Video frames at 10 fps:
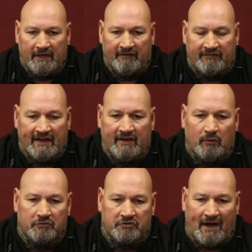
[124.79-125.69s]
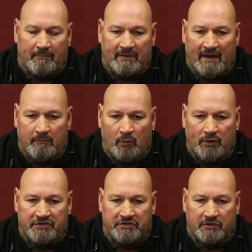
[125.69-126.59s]
if they don't trap that
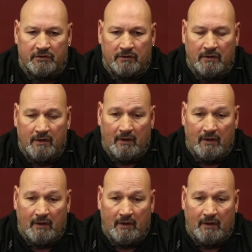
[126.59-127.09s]
moisture,